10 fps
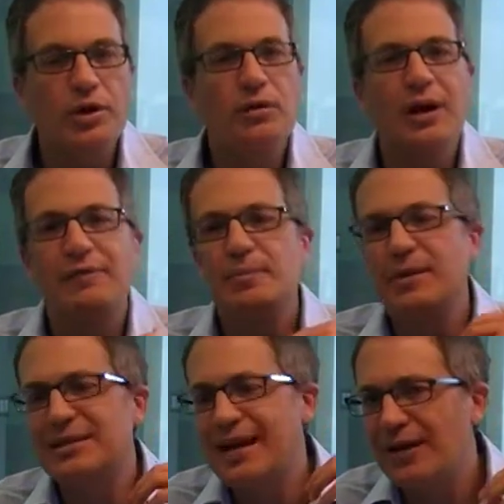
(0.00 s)
You don't have to
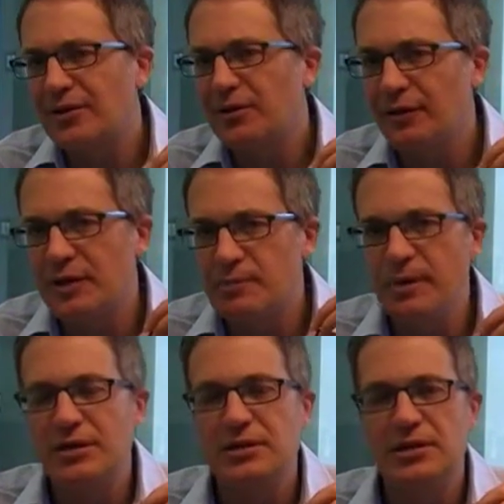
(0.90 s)
be technical in this
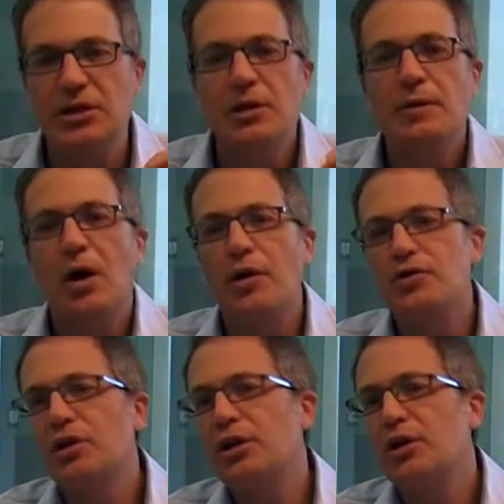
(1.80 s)
business. All
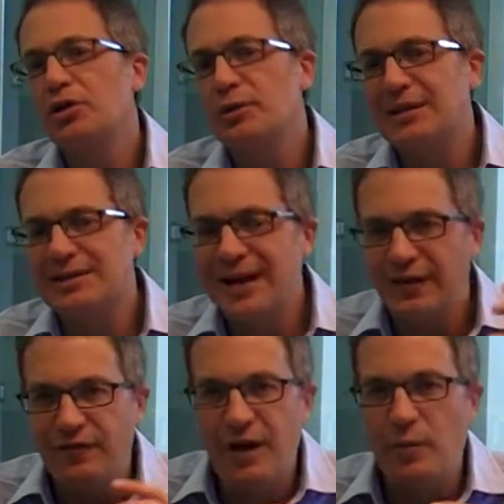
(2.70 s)
you're going to do is
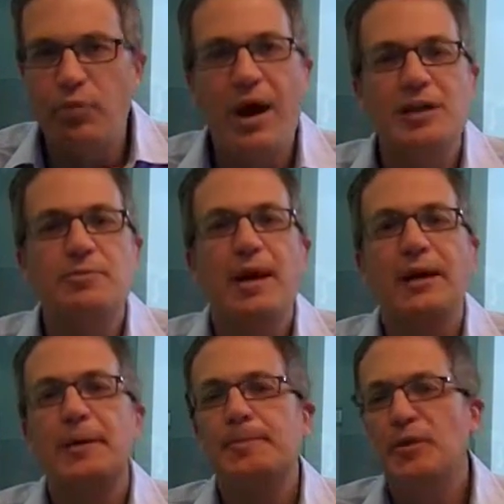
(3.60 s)
identify the
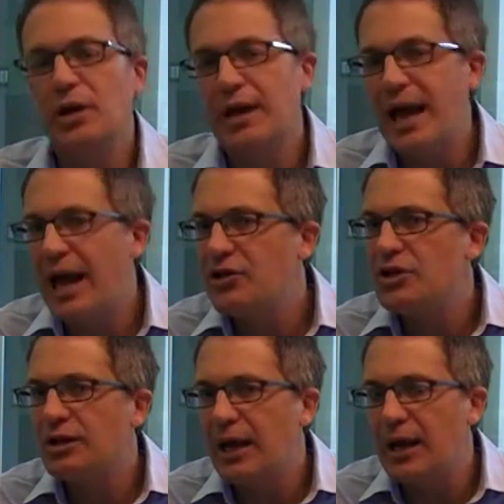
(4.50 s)
prospect. You're going to
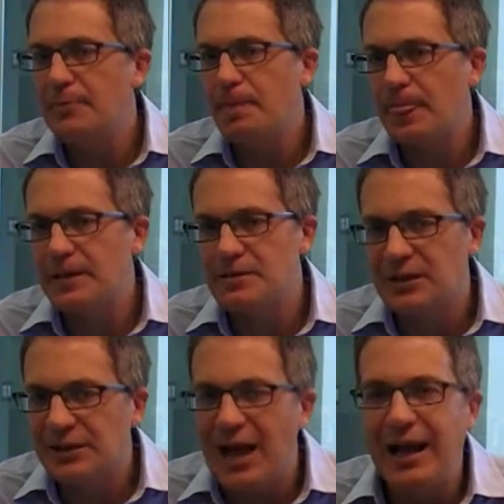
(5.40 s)
educate
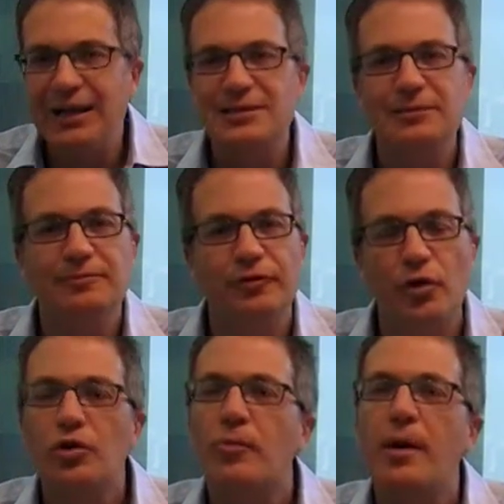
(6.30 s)
clients,
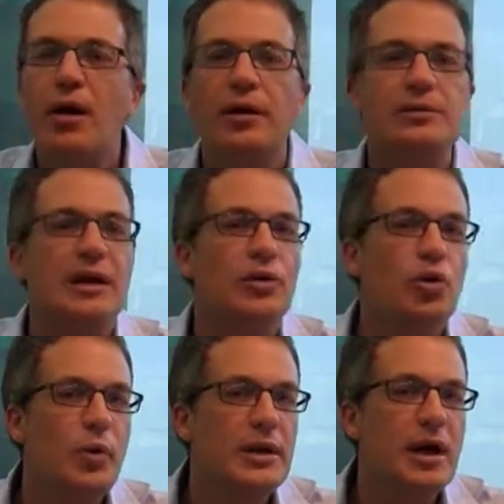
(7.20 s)
vertical markets, on
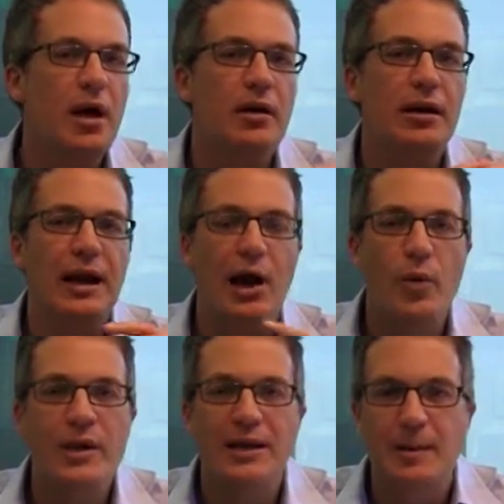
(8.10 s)
who we are and
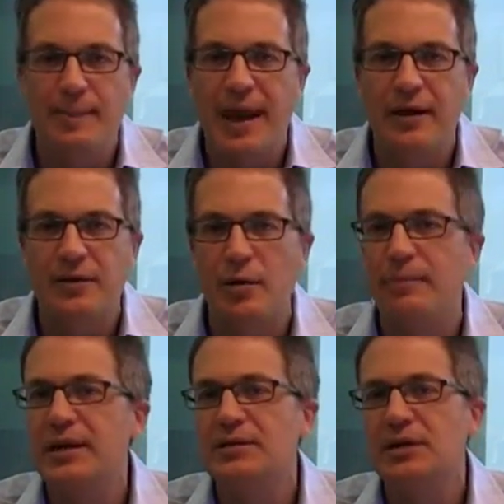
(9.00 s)
how we can impact their
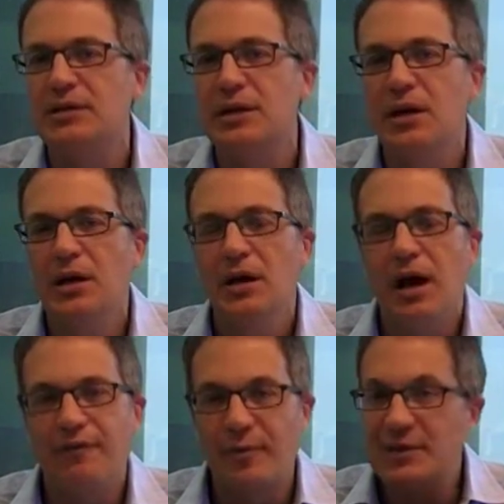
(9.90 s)
business
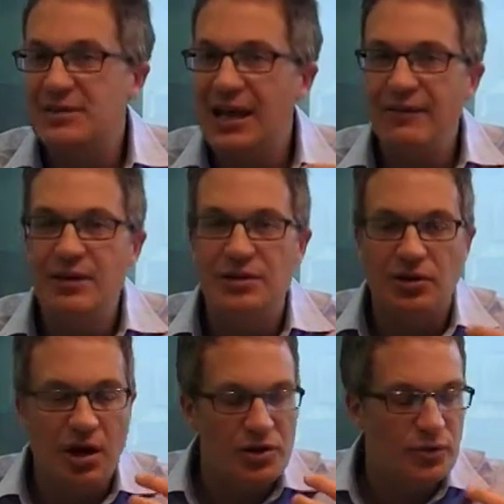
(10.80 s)
from a savings
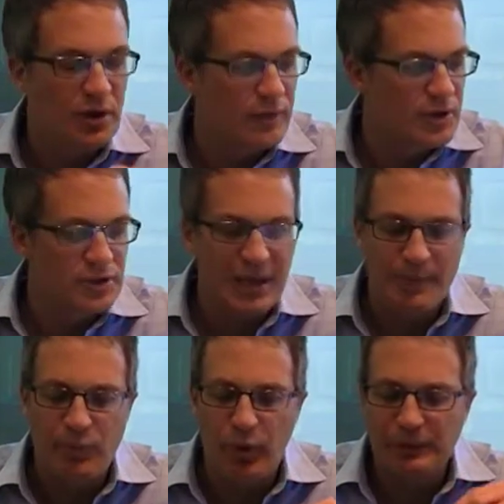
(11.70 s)
and cost recovery
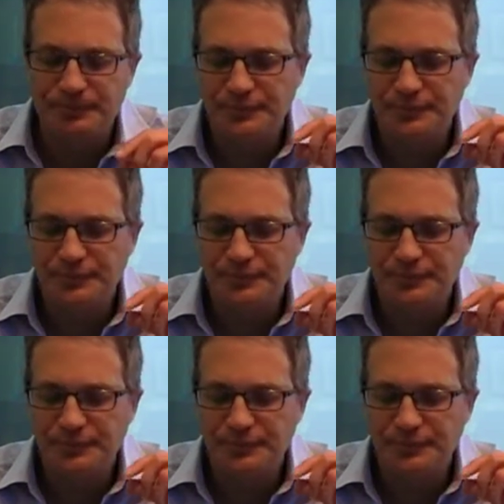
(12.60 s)
standpoint.